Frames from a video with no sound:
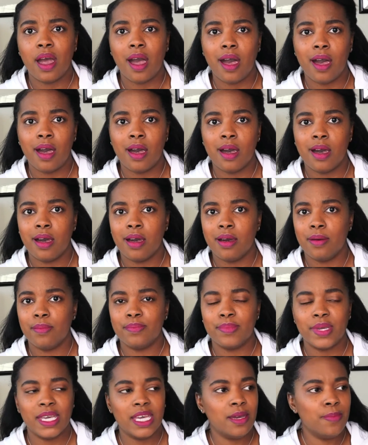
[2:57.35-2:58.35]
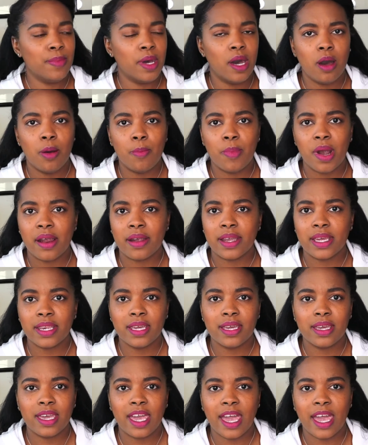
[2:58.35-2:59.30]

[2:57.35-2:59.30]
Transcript: email marketing